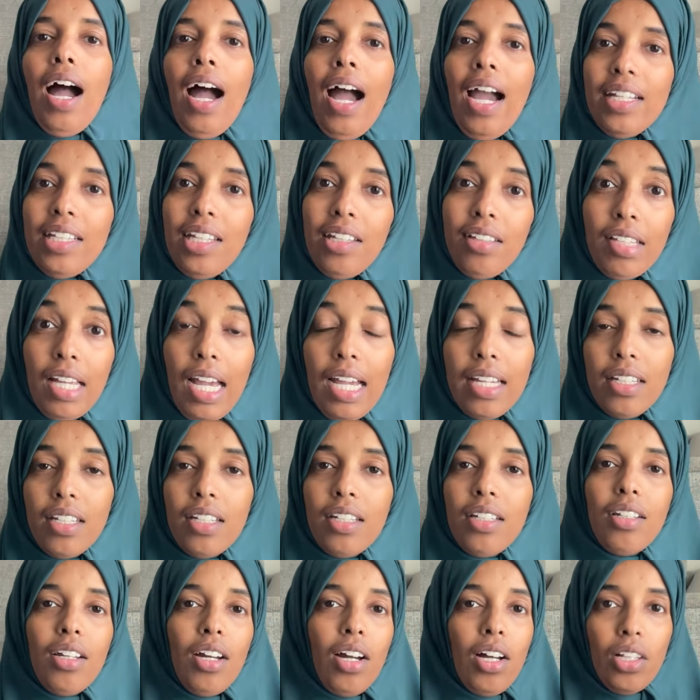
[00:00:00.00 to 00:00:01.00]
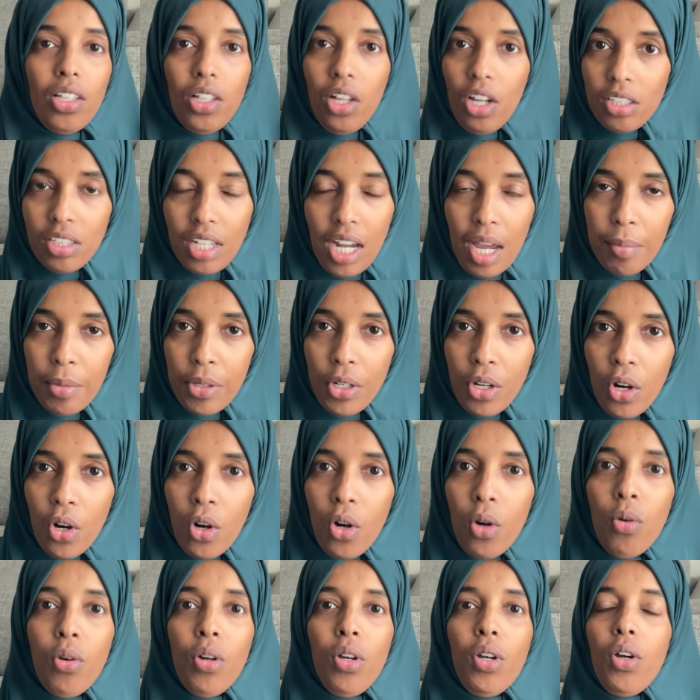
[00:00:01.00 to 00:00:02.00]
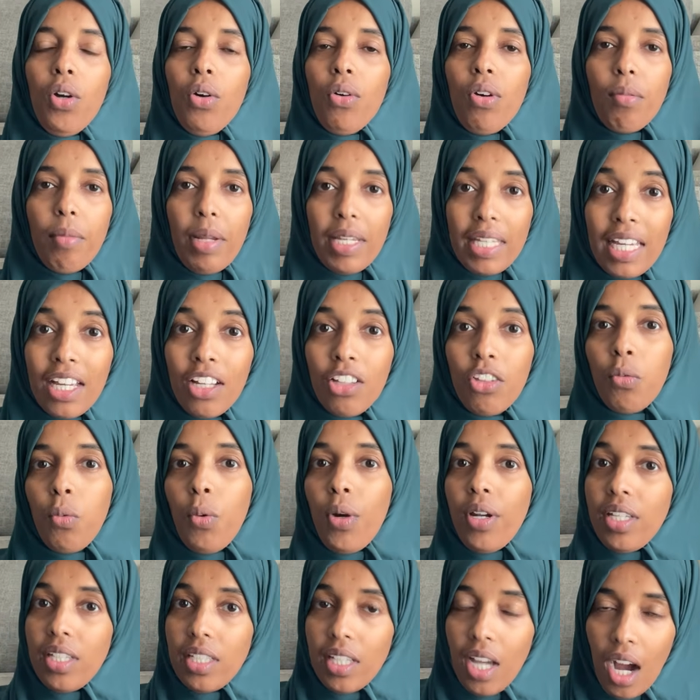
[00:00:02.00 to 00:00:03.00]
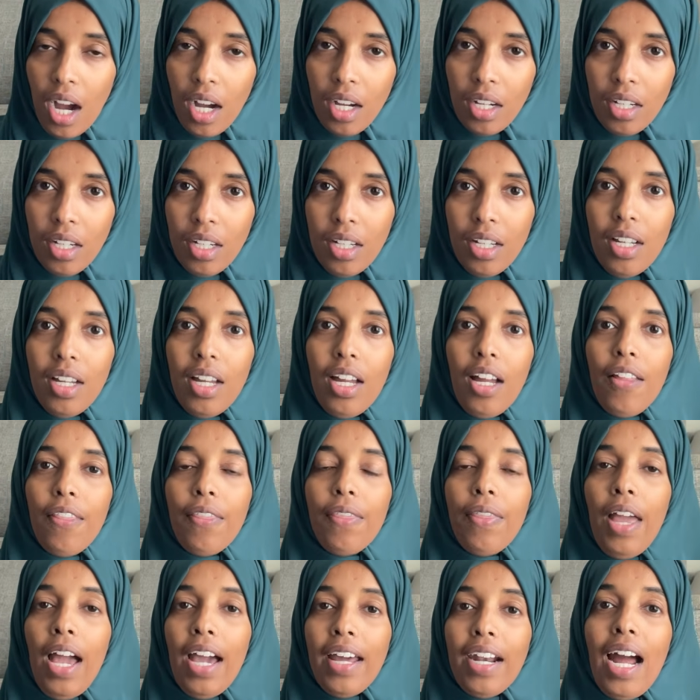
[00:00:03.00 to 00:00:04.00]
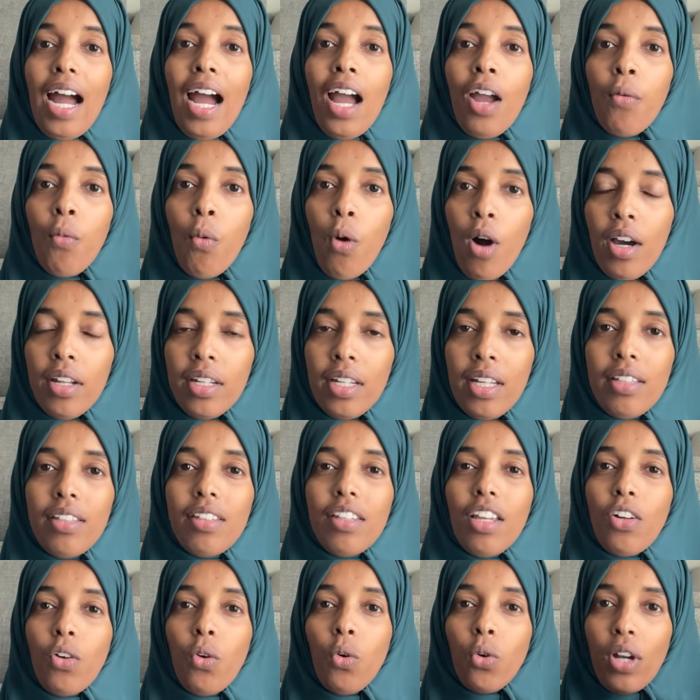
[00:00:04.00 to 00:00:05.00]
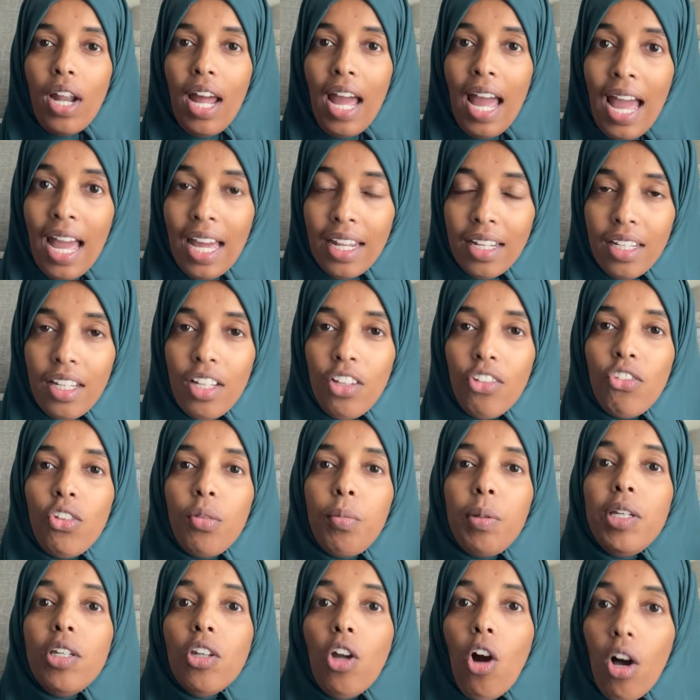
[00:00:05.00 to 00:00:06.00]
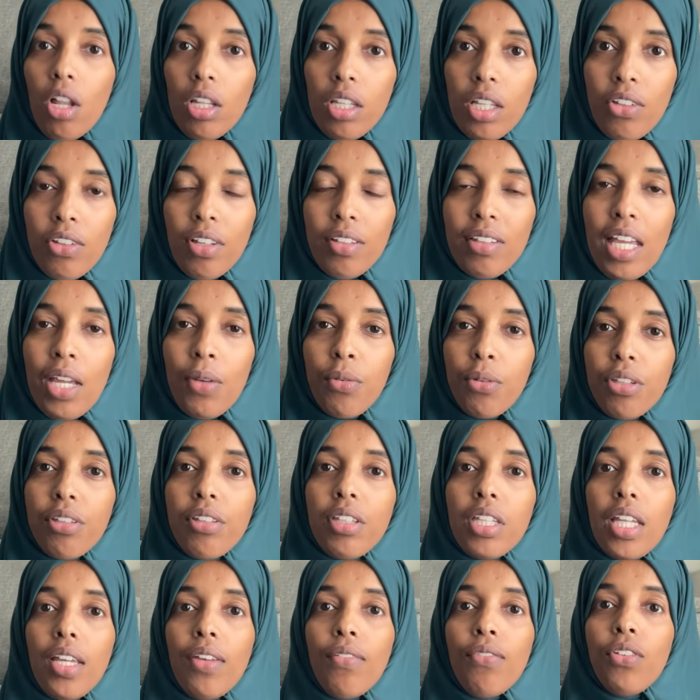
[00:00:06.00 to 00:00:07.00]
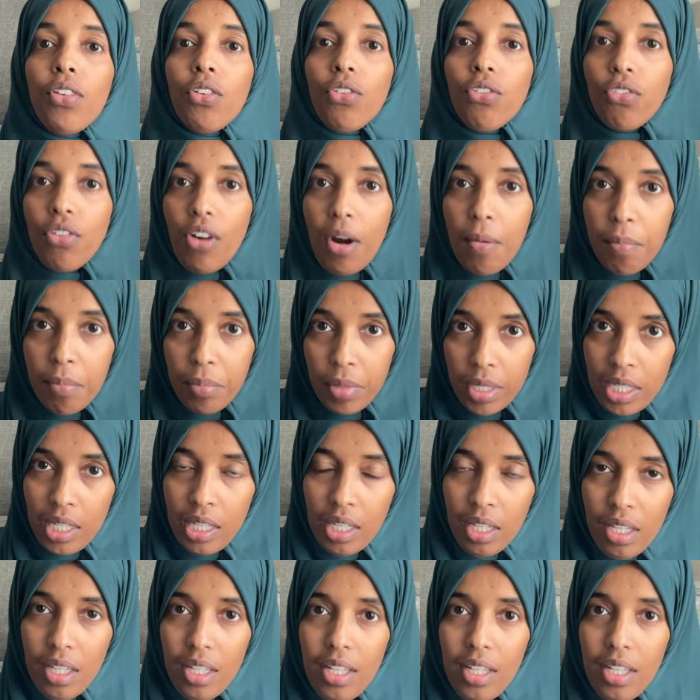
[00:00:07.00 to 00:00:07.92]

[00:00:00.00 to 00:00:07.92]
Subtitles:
I decided a long time ago when my kids were young that I wanted the Quran to be knowledge that they received from me.